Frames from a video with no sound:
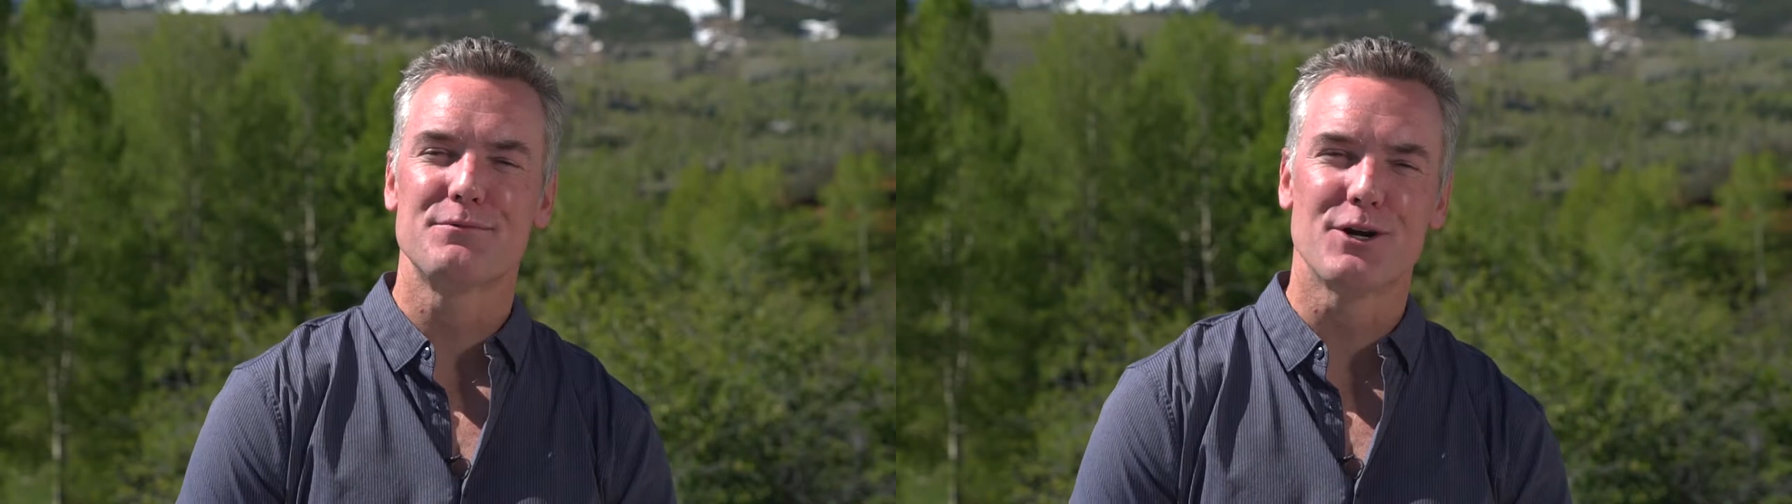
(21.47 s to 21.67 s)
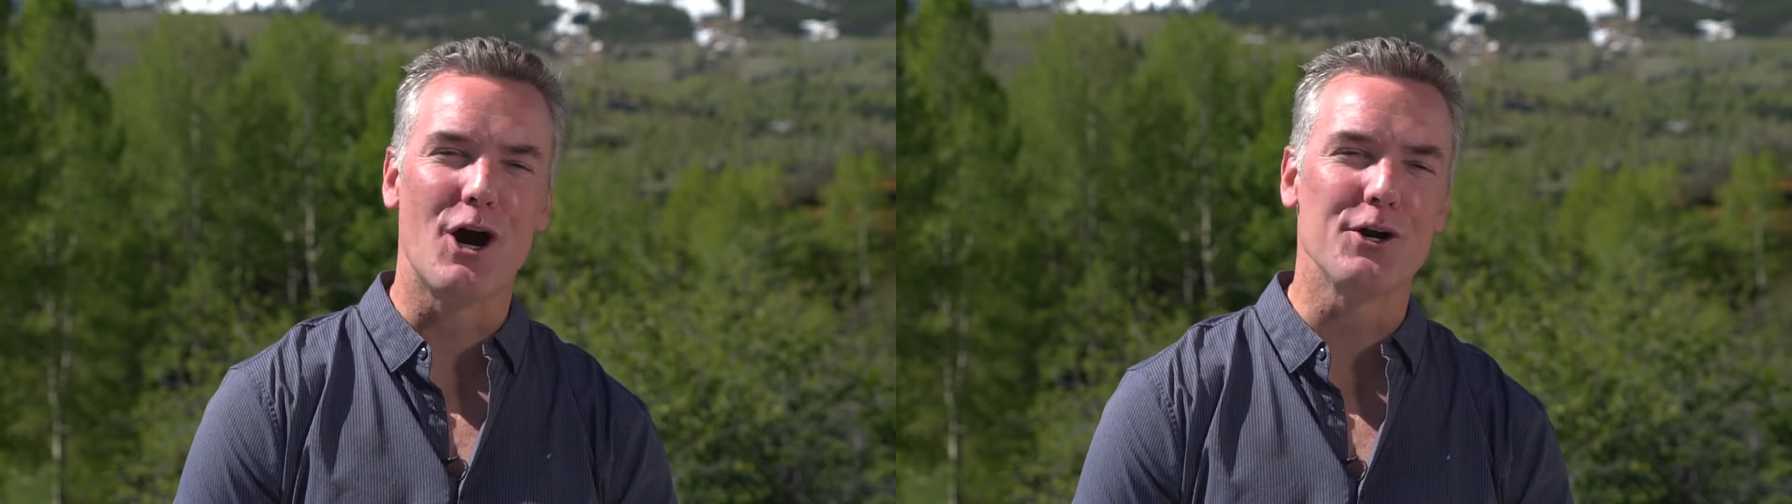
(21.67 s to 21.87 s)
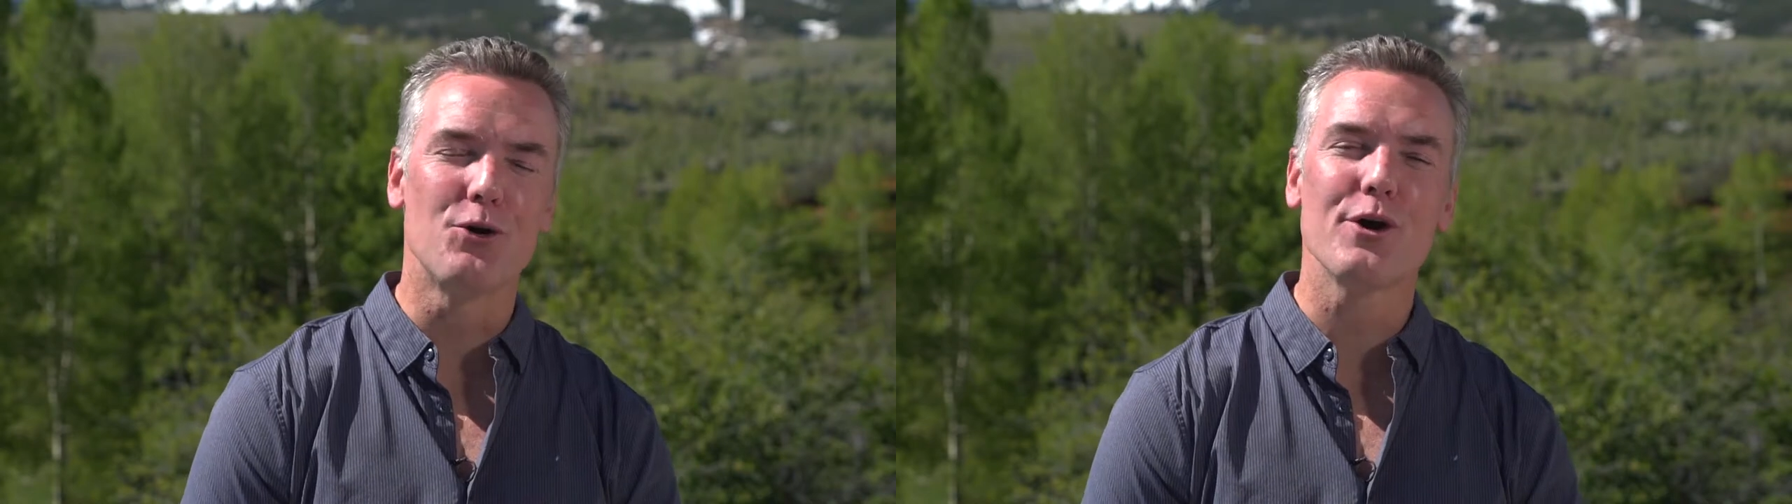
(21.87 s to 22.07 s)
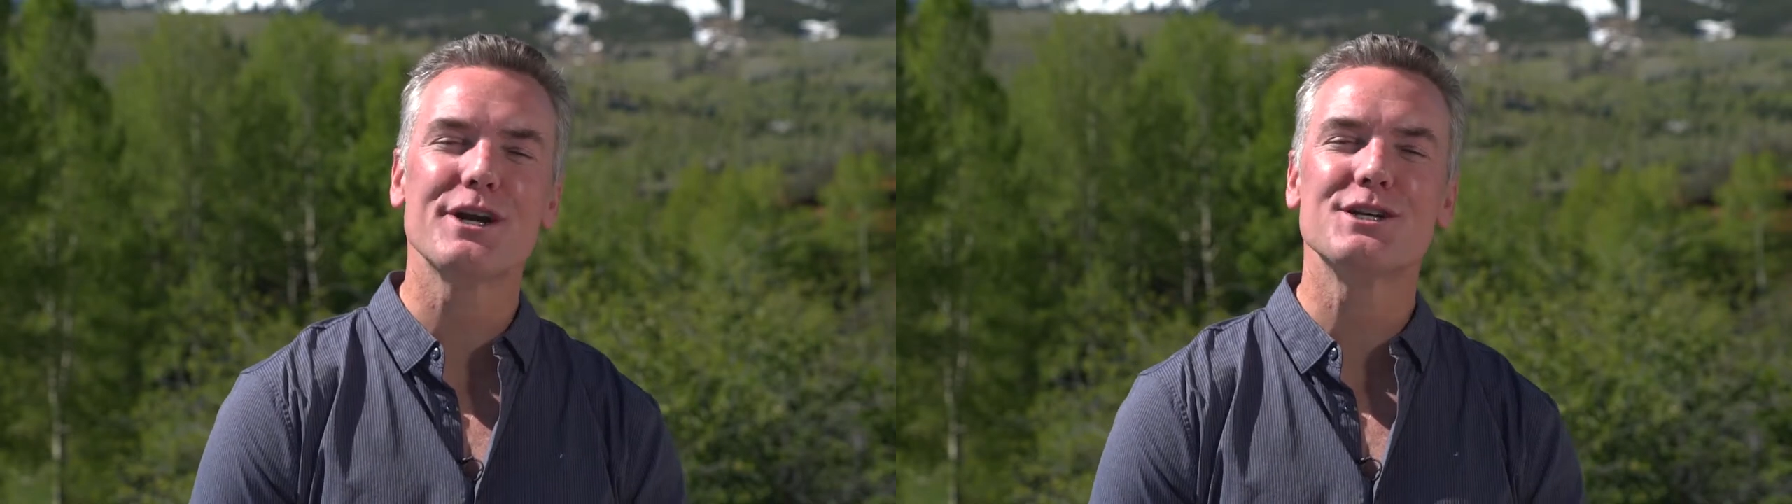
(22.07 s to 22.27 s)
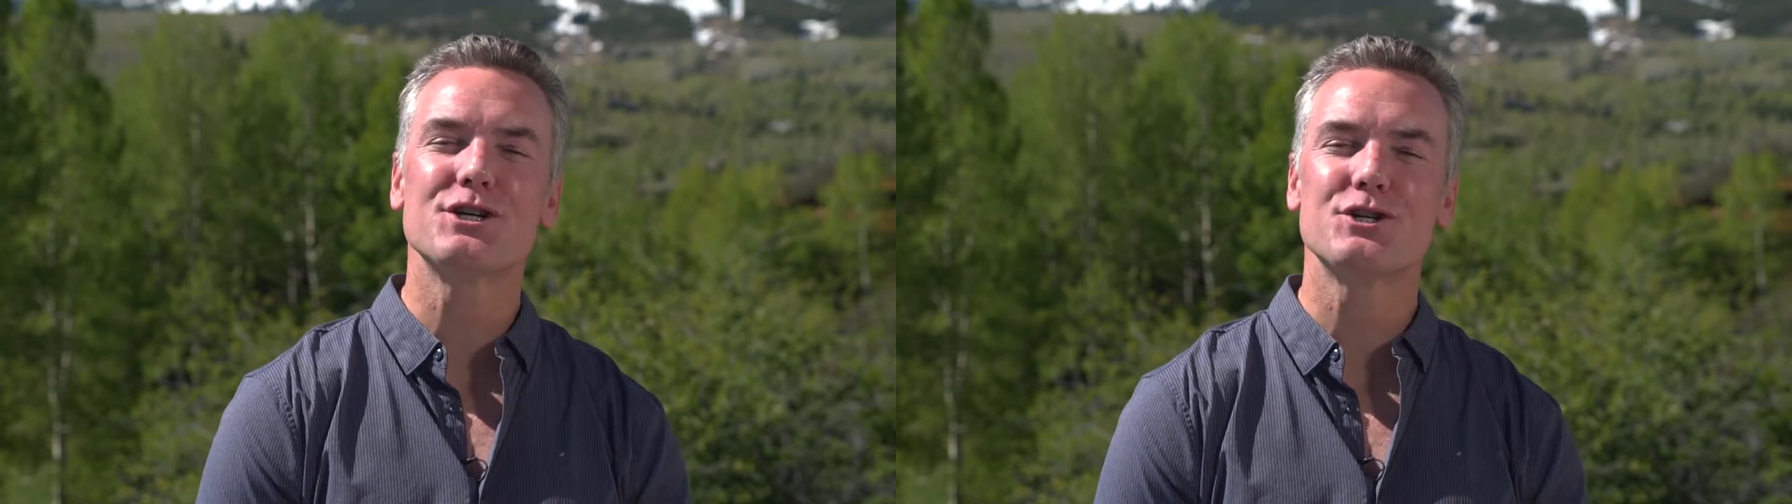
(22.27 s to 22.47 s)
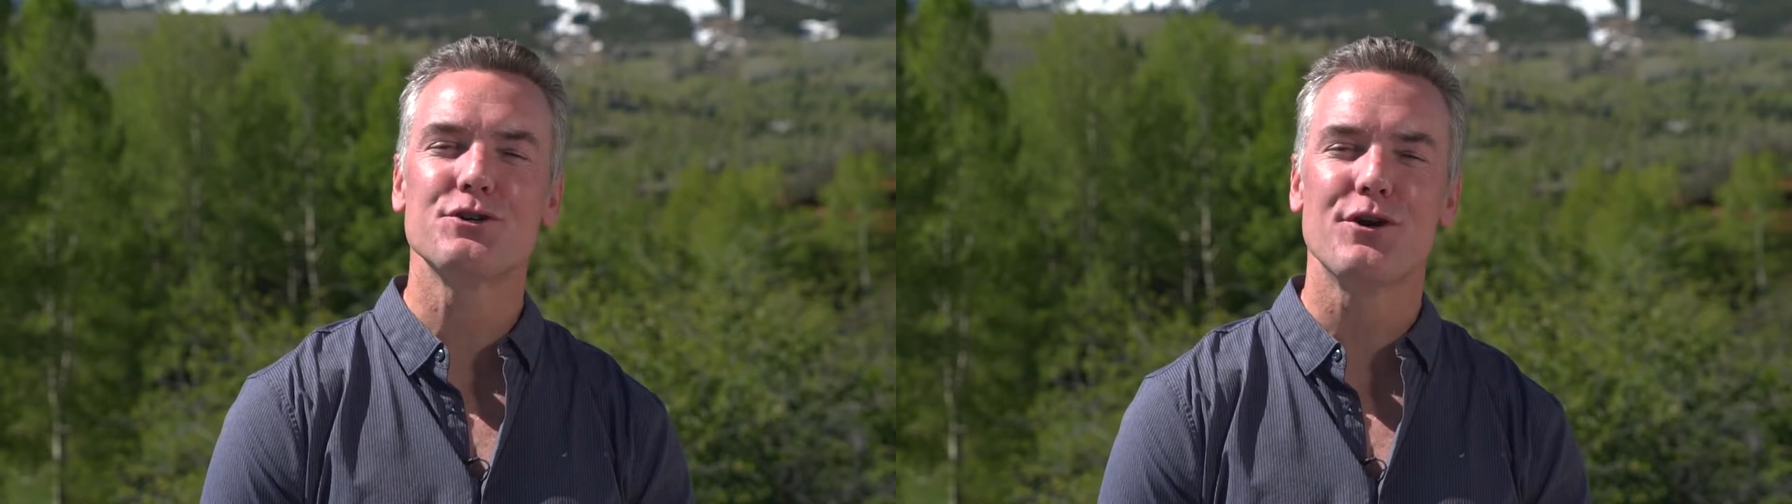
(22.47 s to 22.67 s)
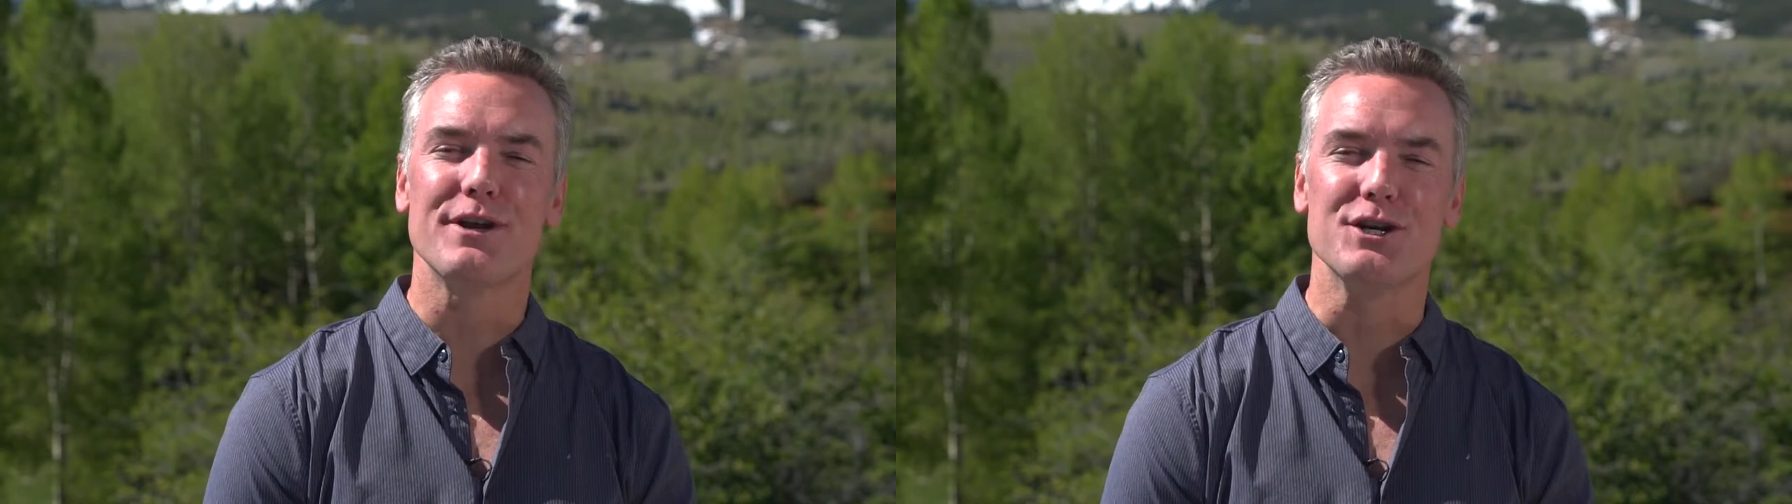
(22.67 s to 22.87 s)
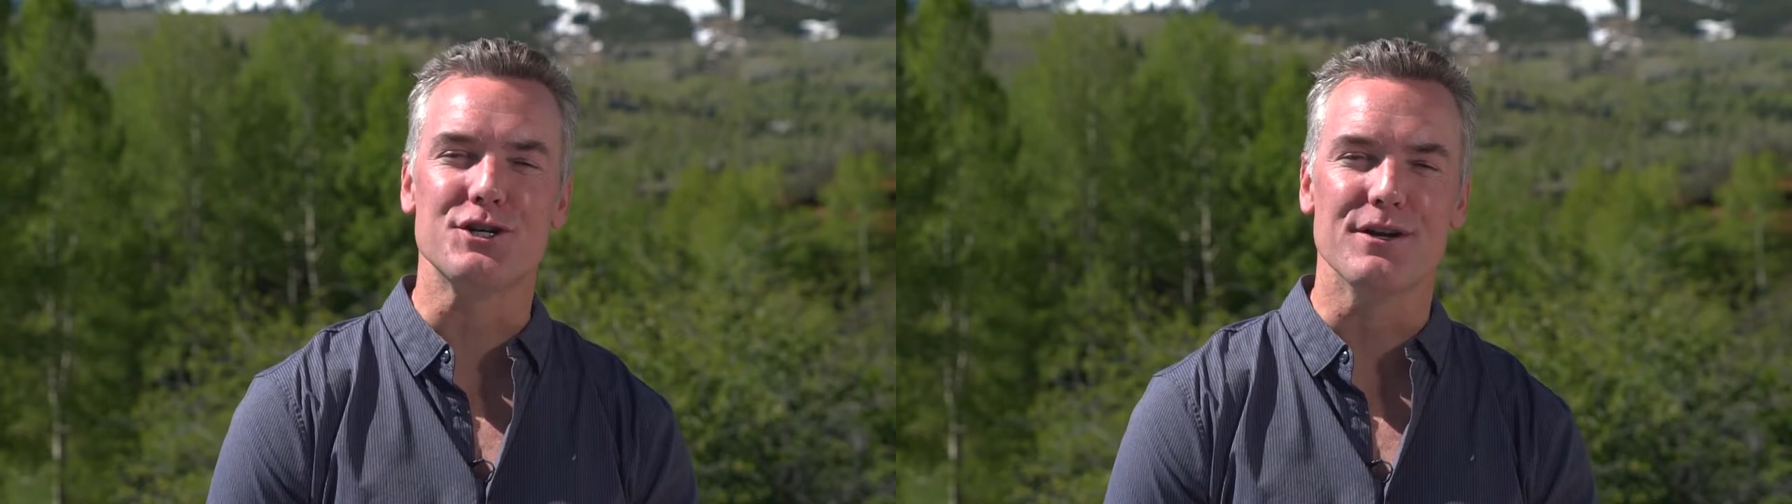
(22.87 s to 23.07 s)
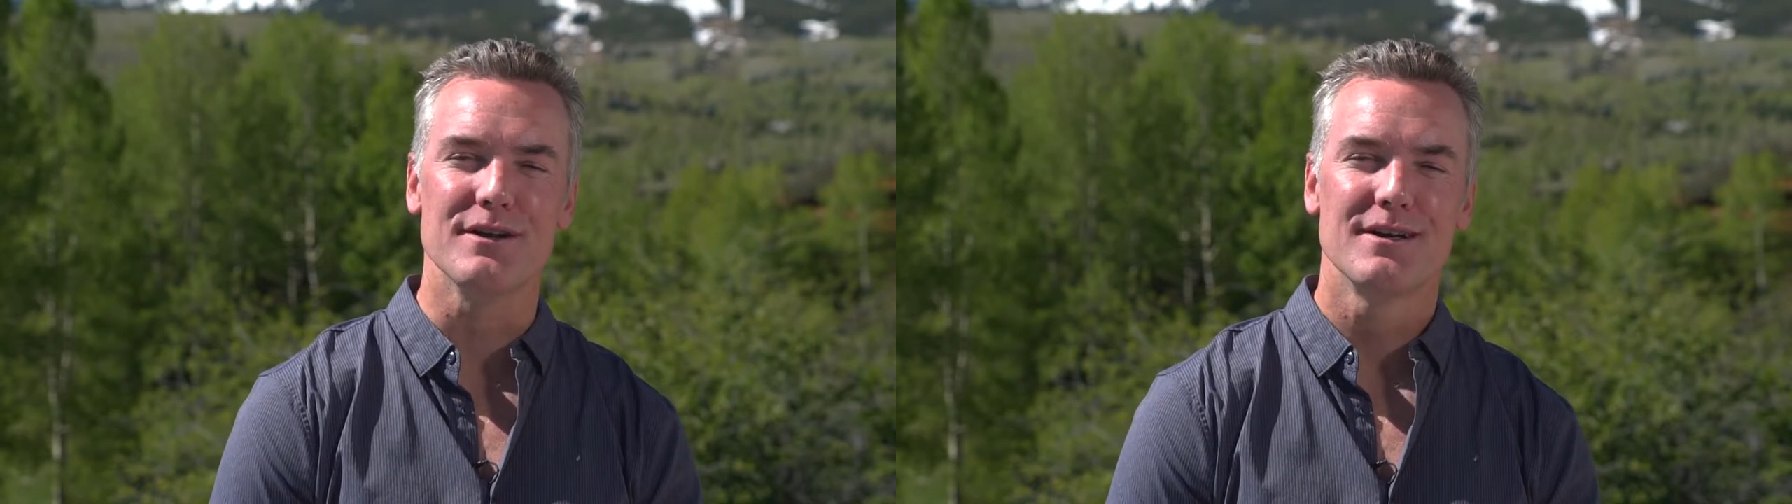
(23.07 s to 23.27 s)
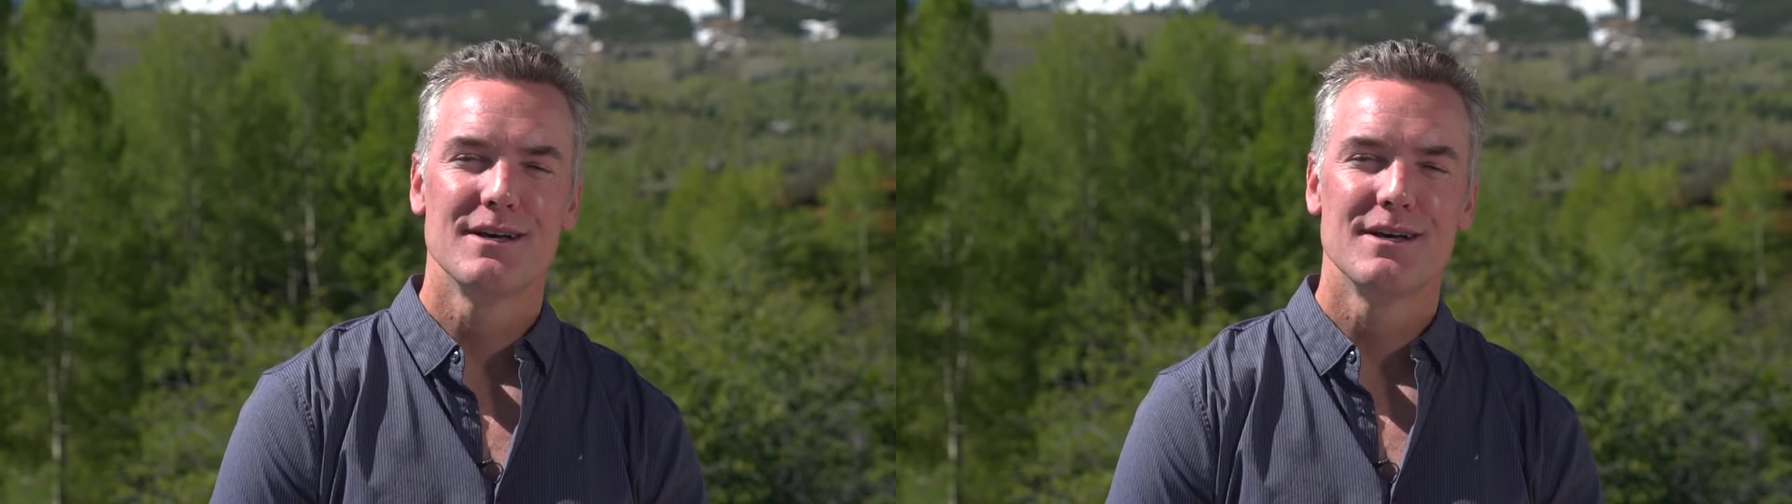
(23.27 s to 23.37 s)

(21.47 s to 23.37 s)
regarding organ and tissue donation